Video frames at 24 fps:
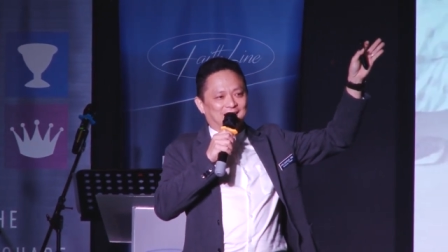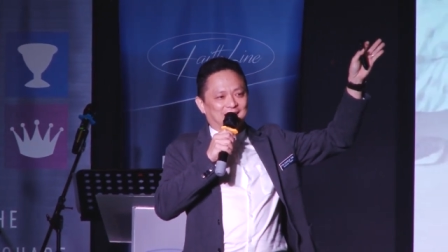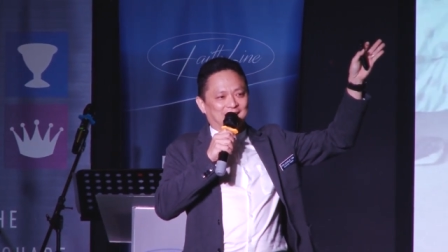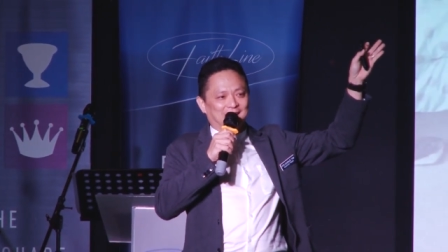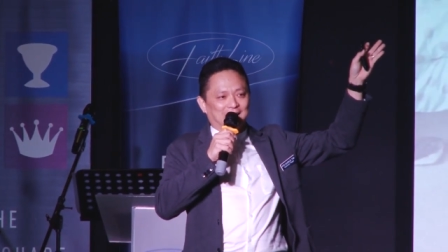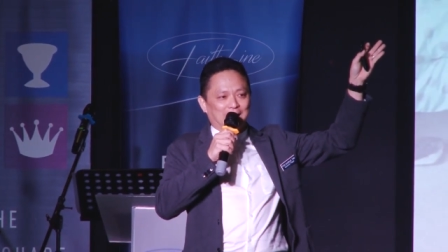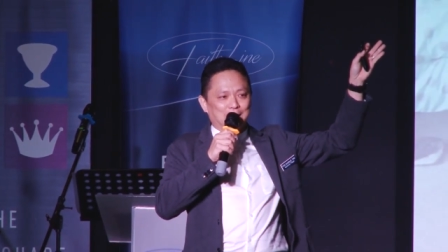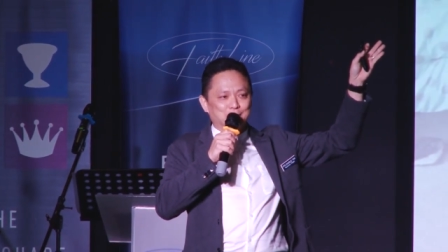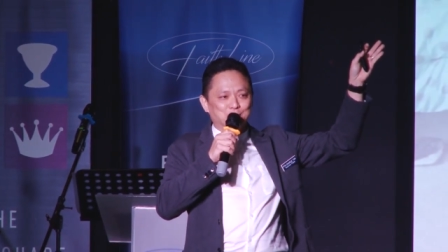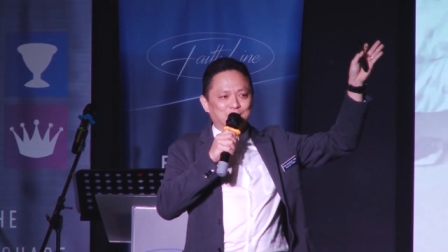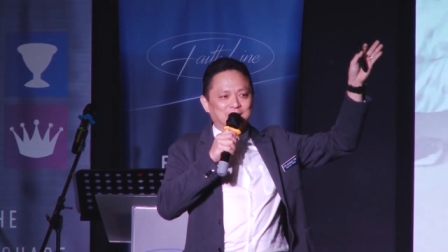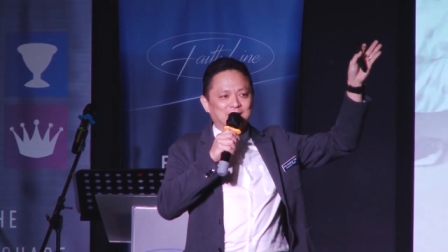uh,
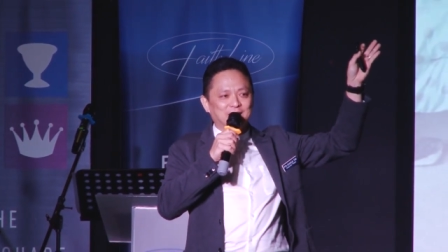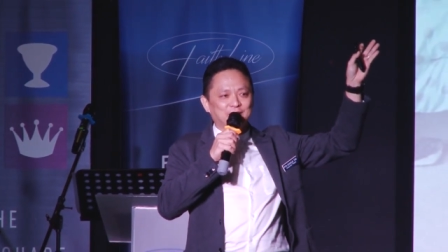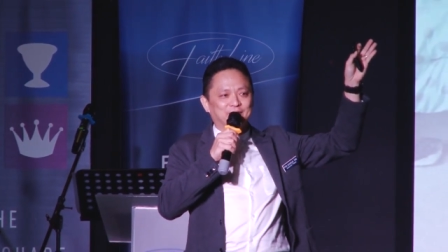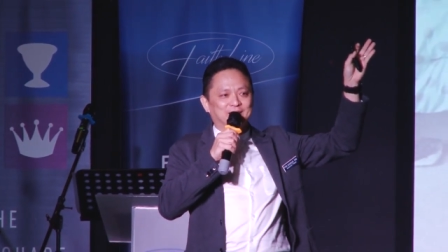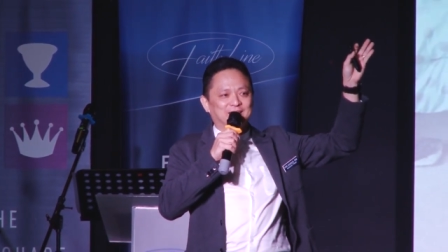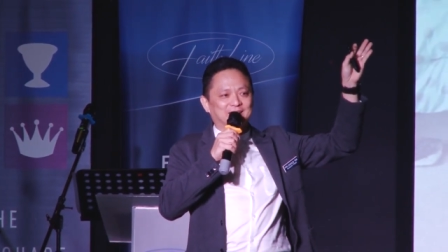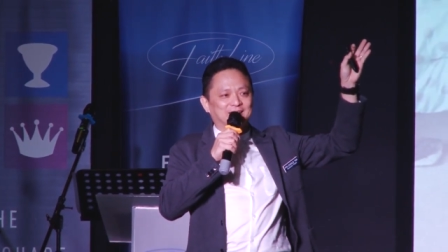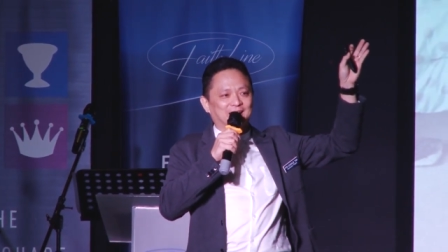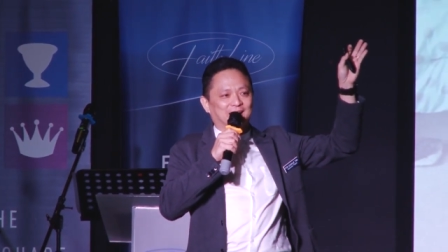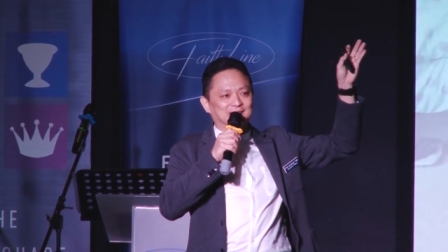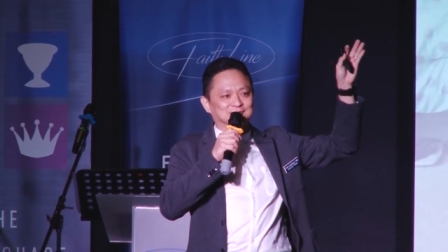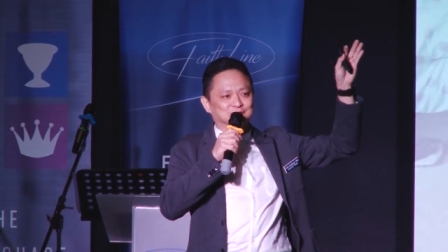I believe
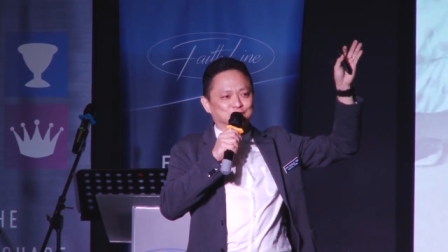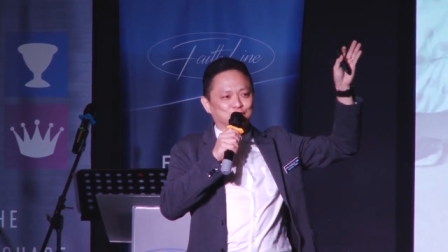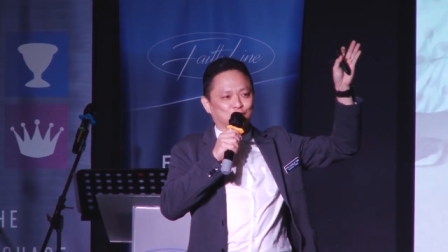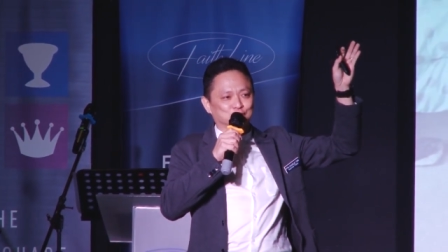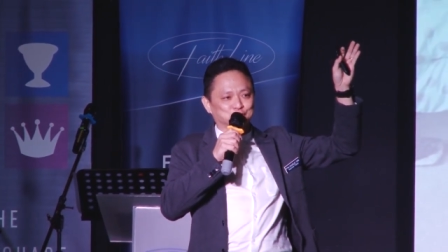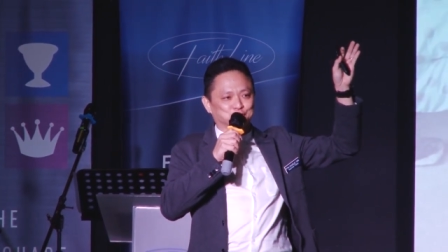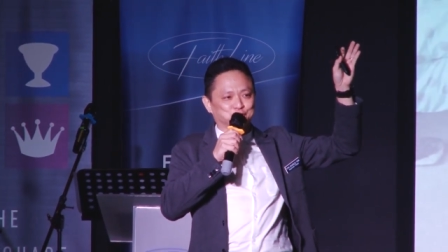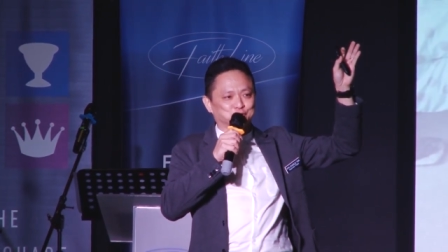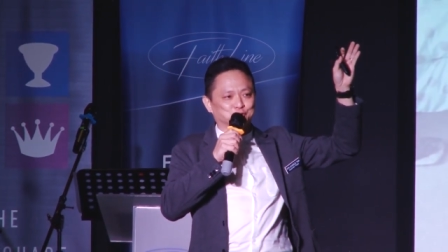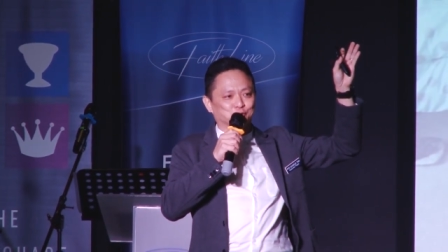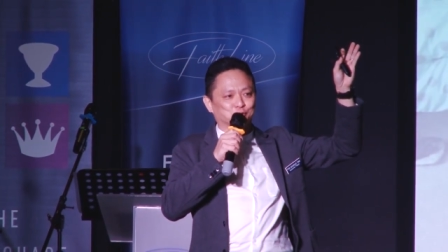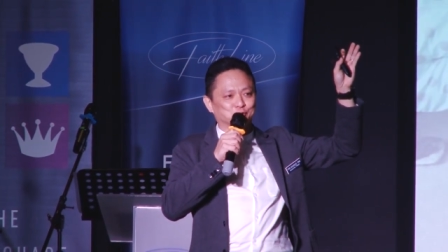he has
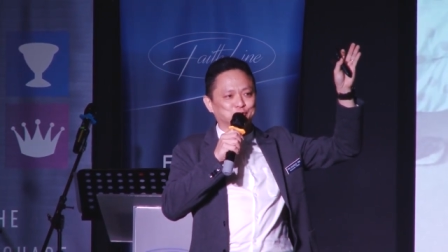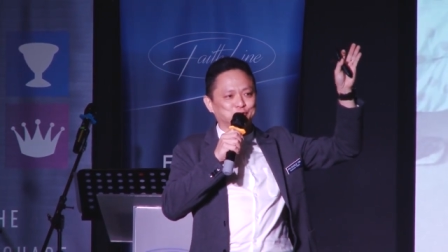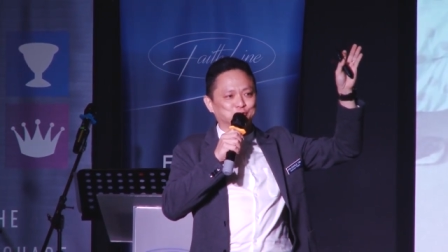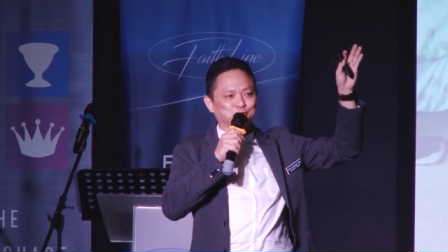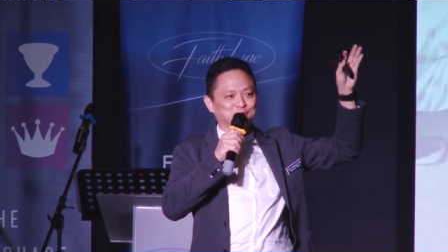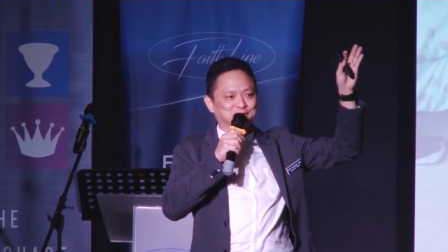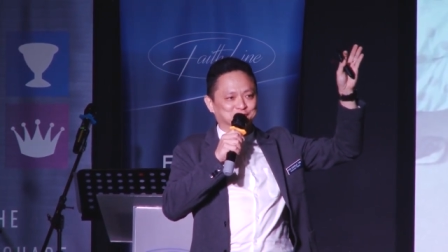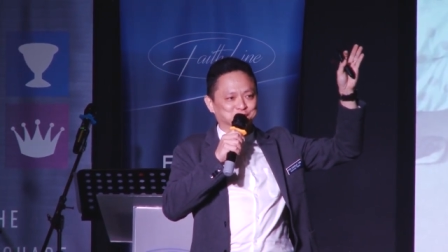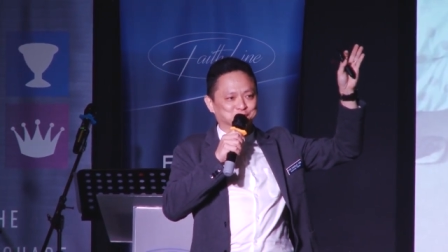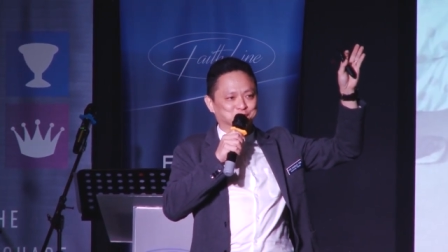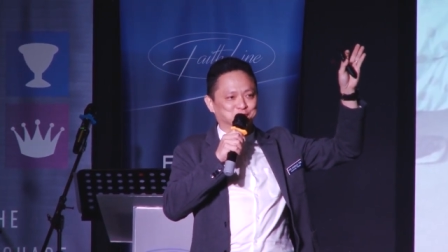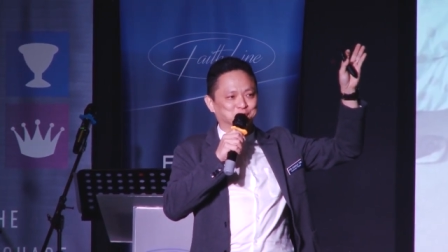not shown
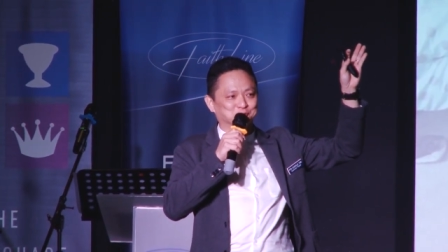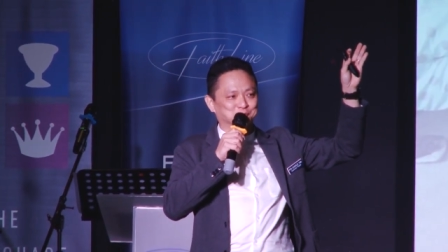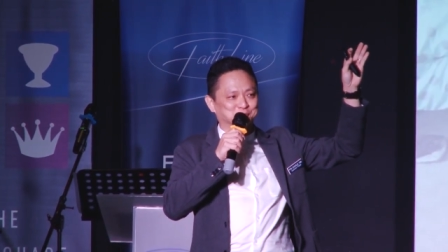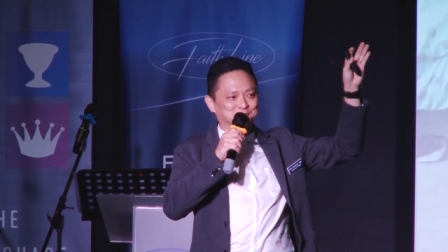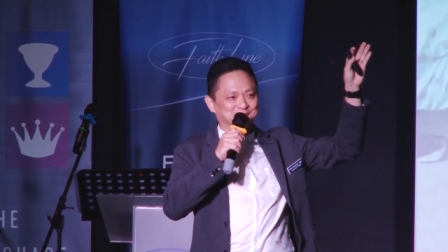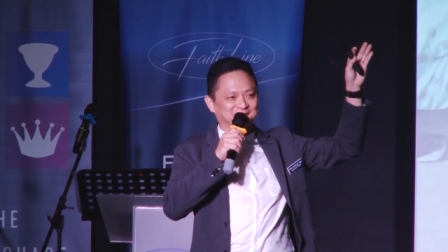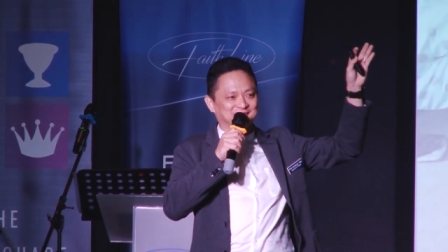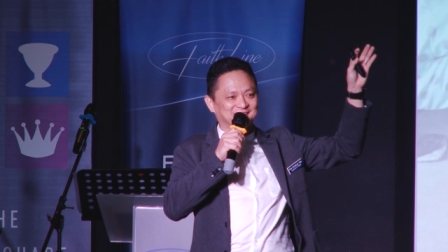you his room